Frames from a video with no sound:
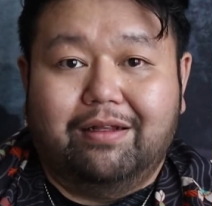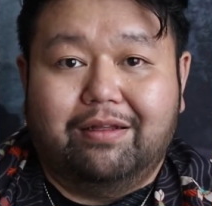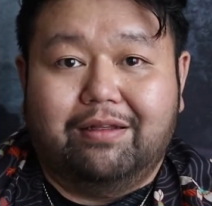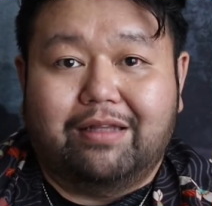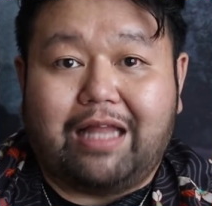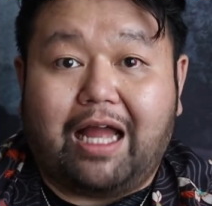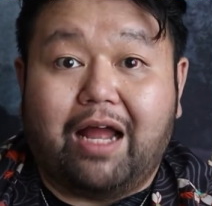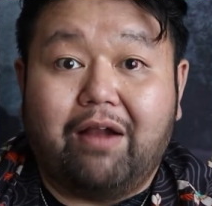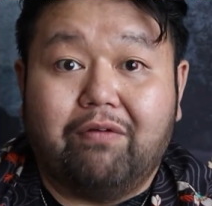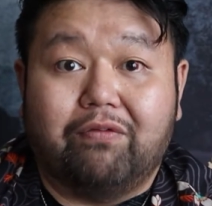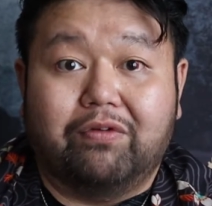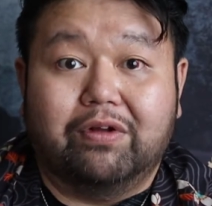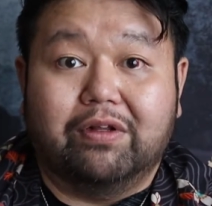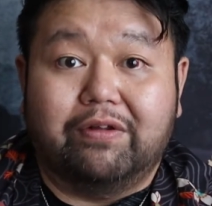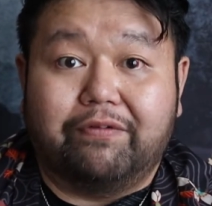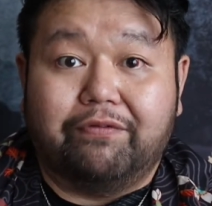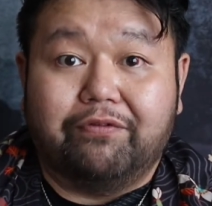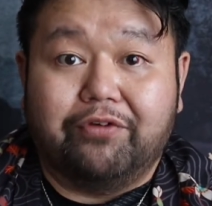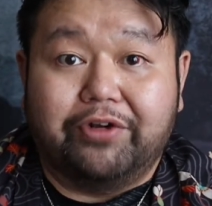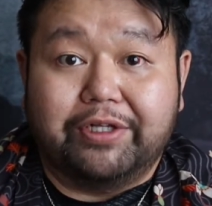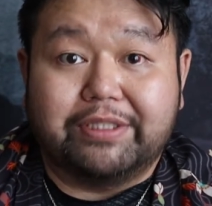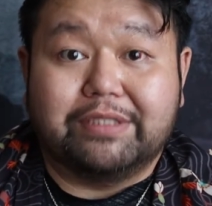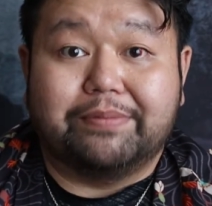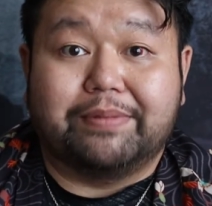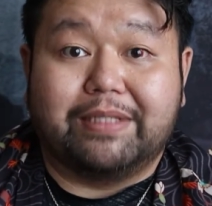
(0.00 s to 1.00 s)
that really
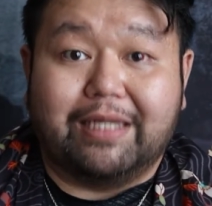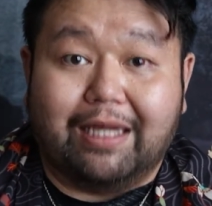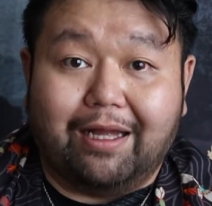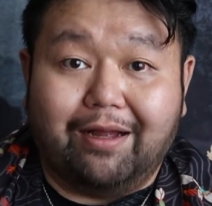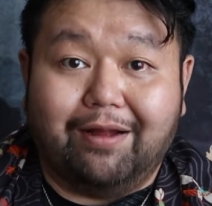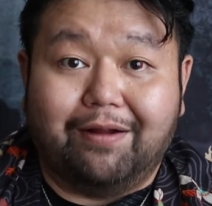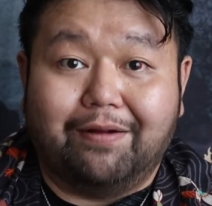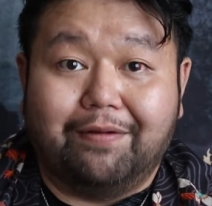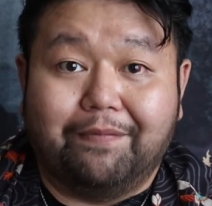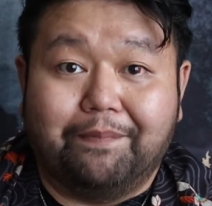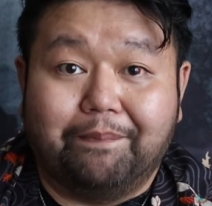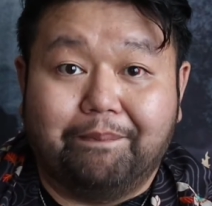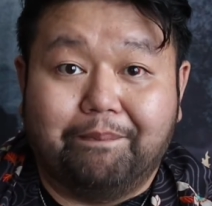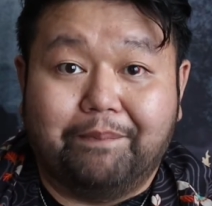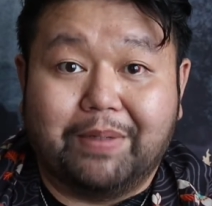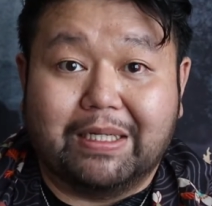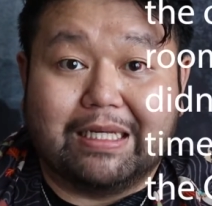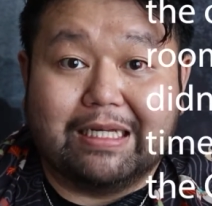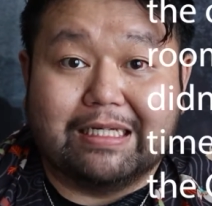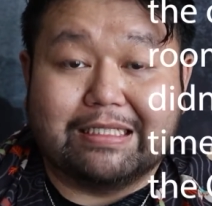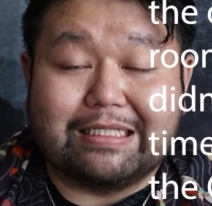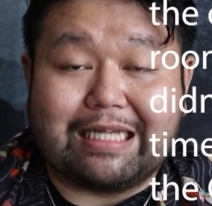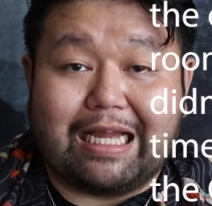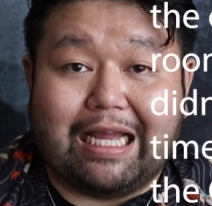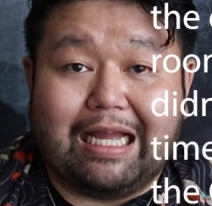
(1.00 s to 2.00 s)
freaked me out
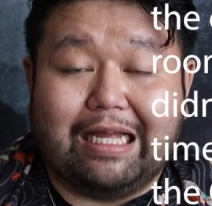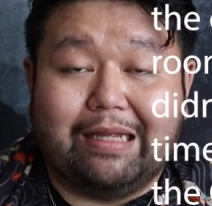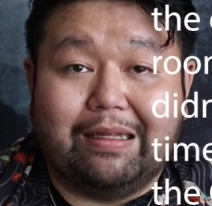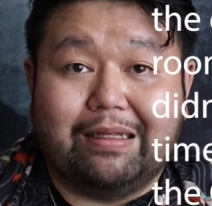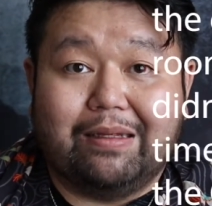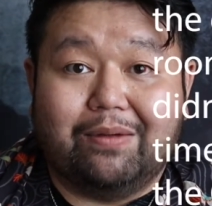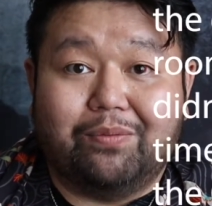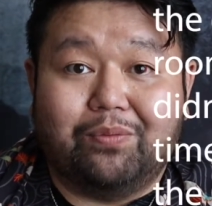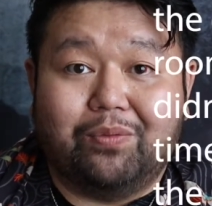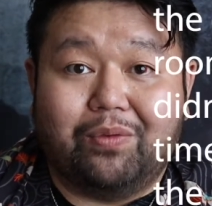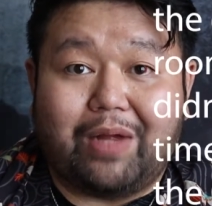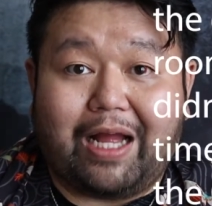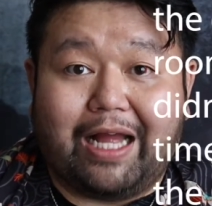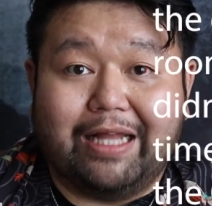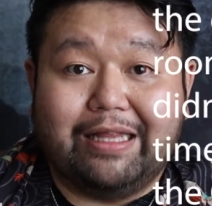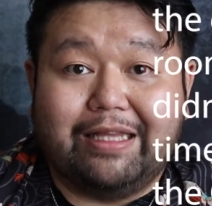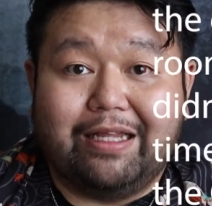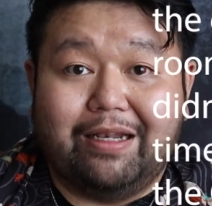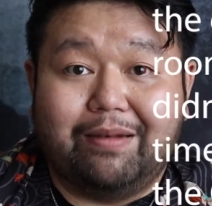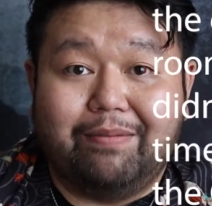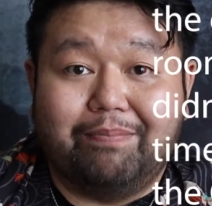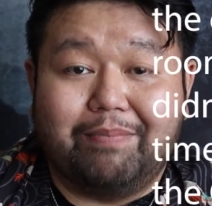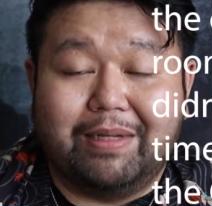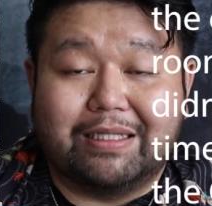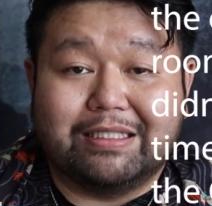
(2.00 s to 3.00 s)
because I
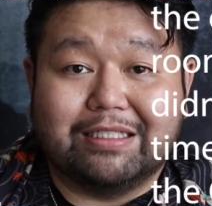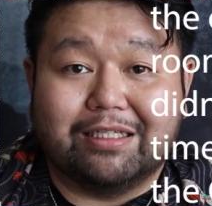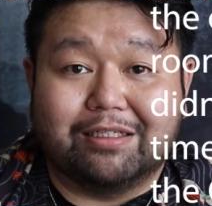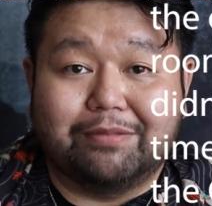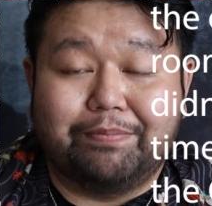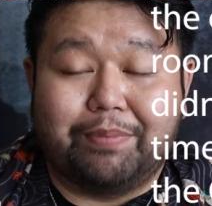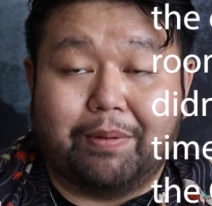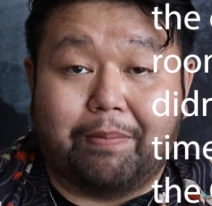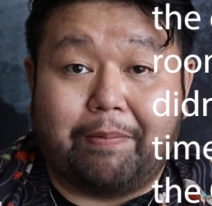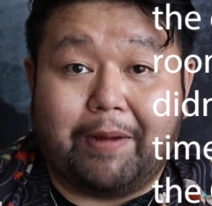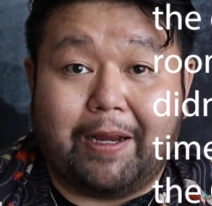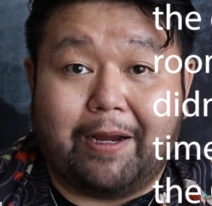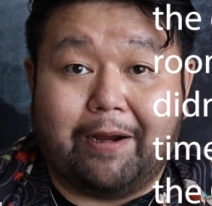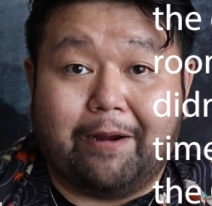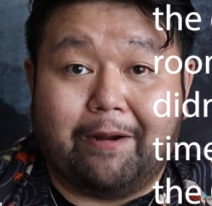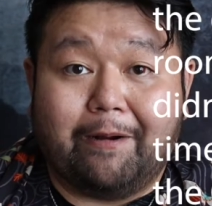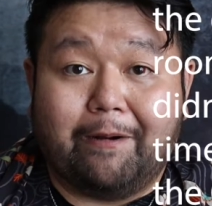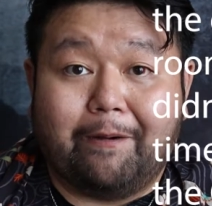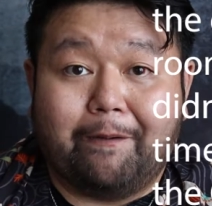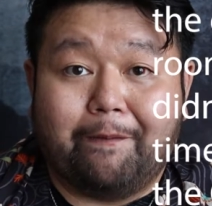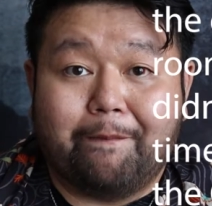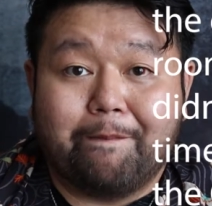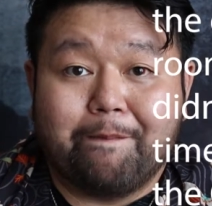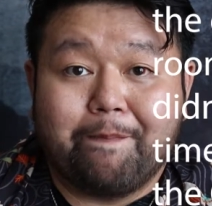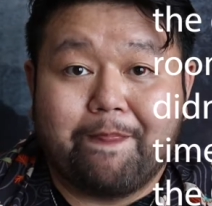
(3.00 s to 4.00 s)
didn't mentally
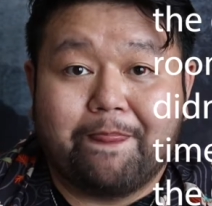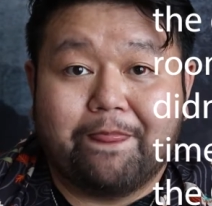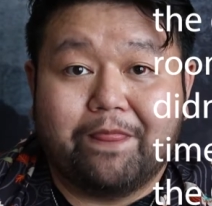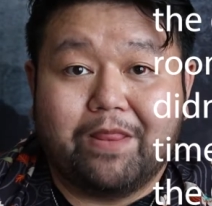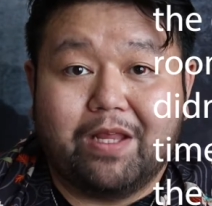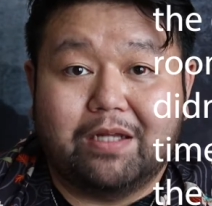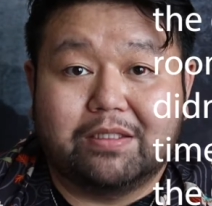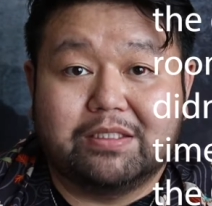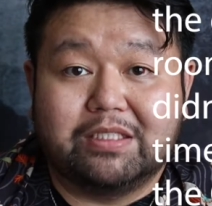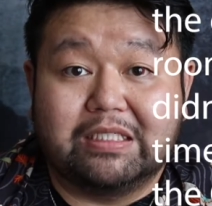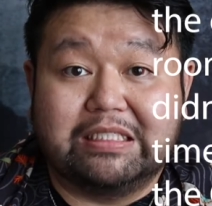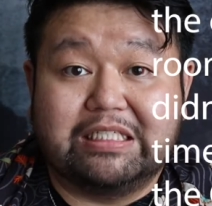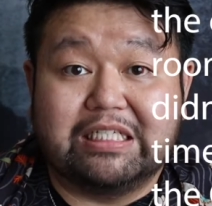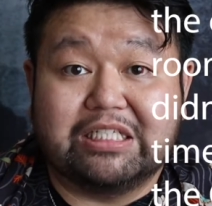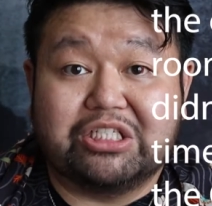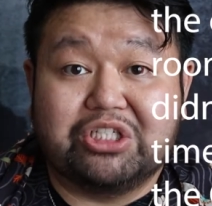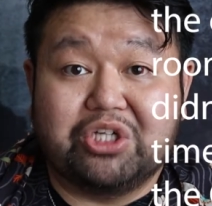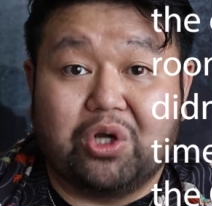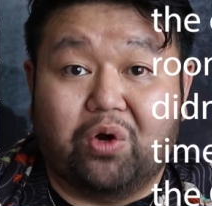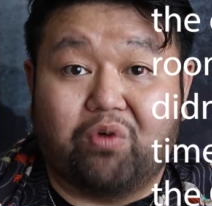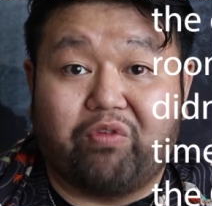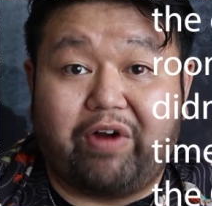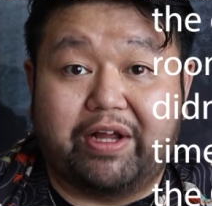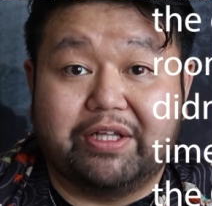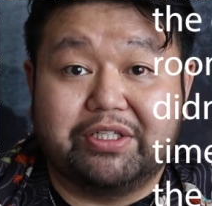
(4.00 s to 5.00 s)
prepare to just
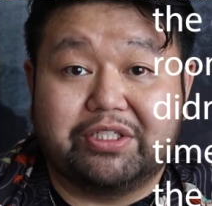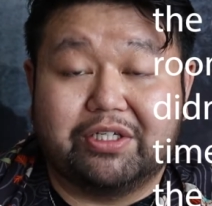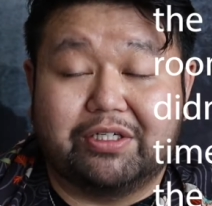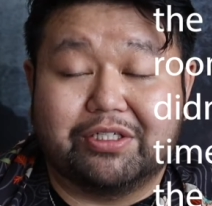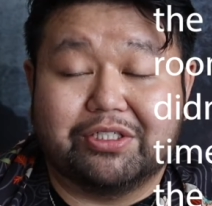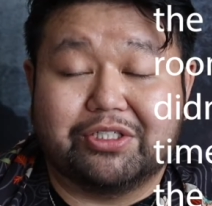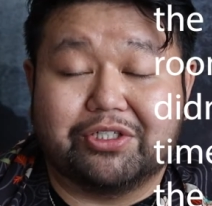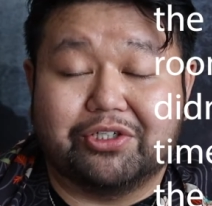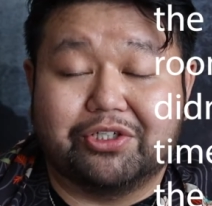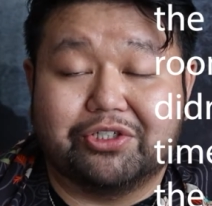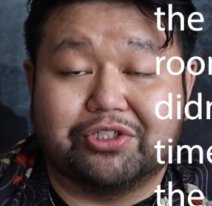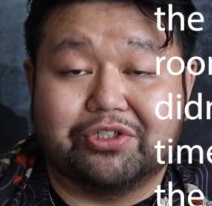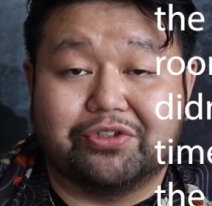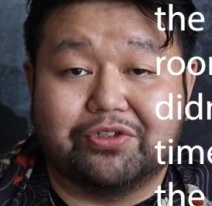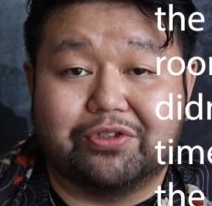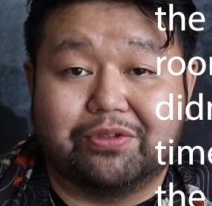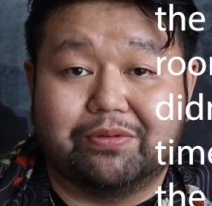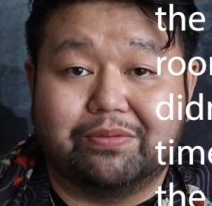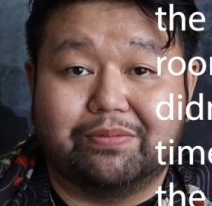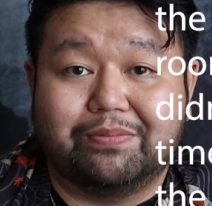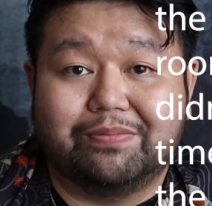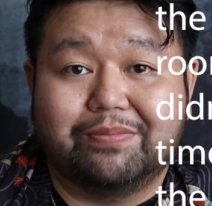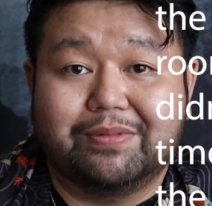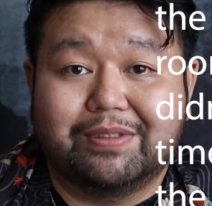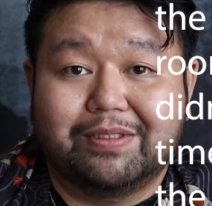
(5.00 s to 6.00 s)
go right into the surgery
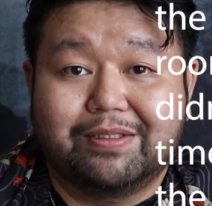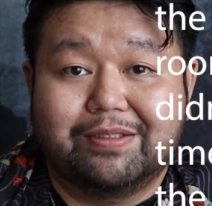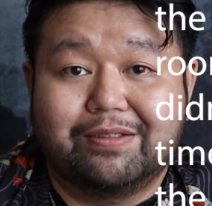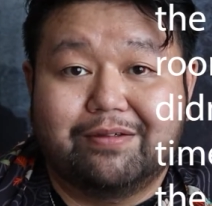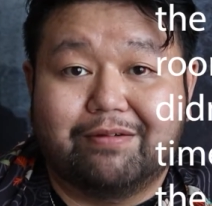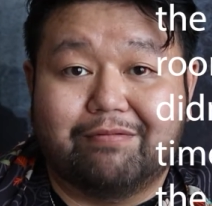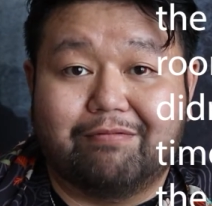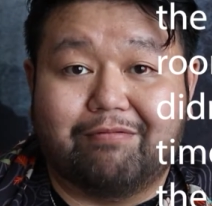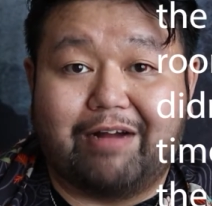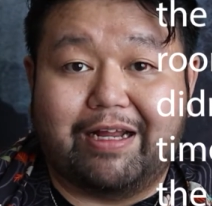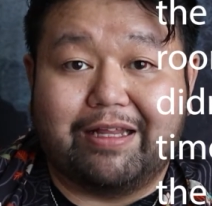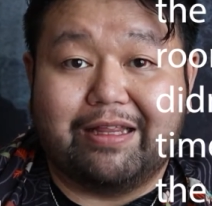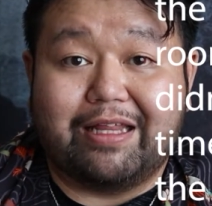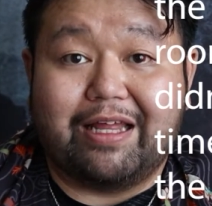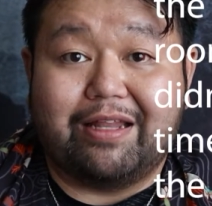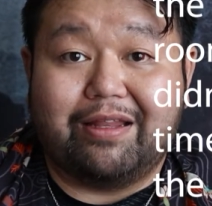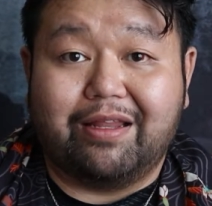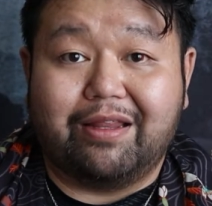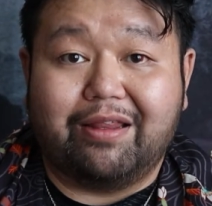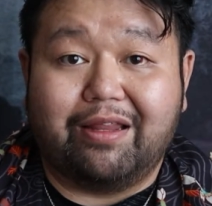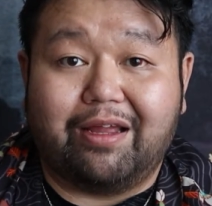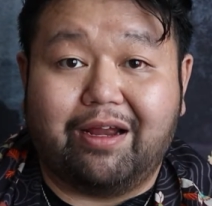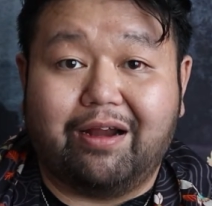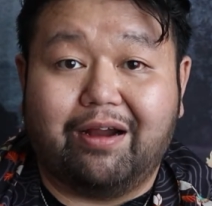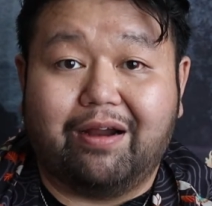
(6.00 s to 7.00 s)
room right then
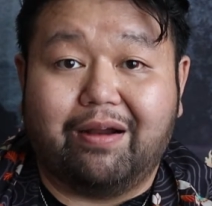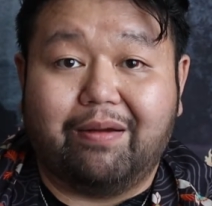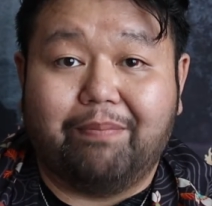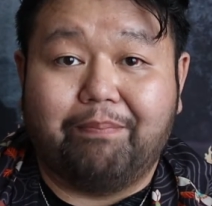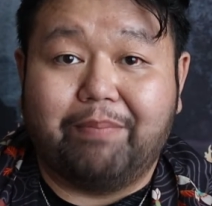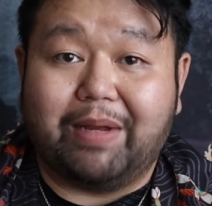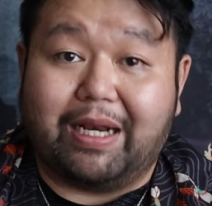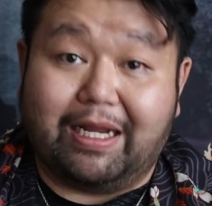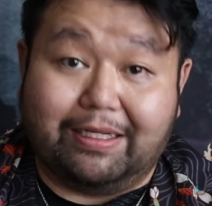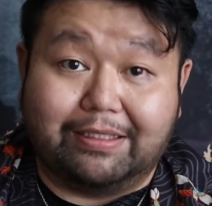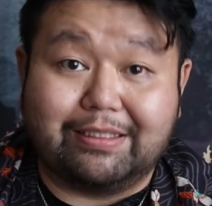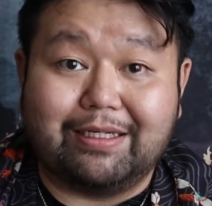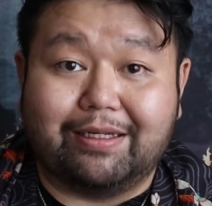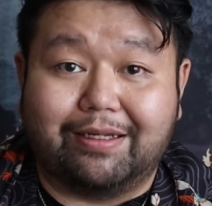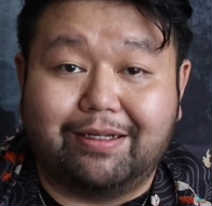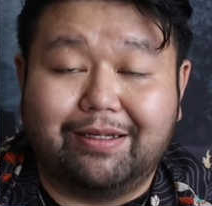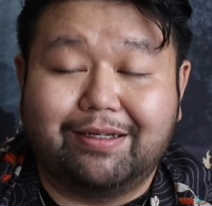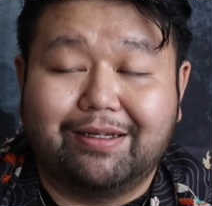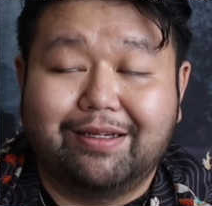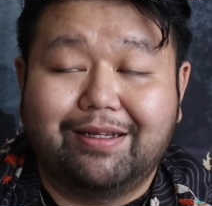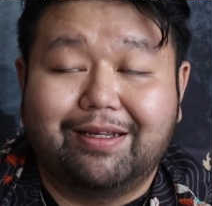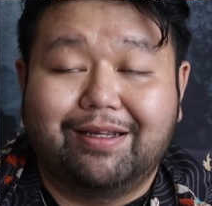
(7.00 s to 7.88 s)
and there, but I did.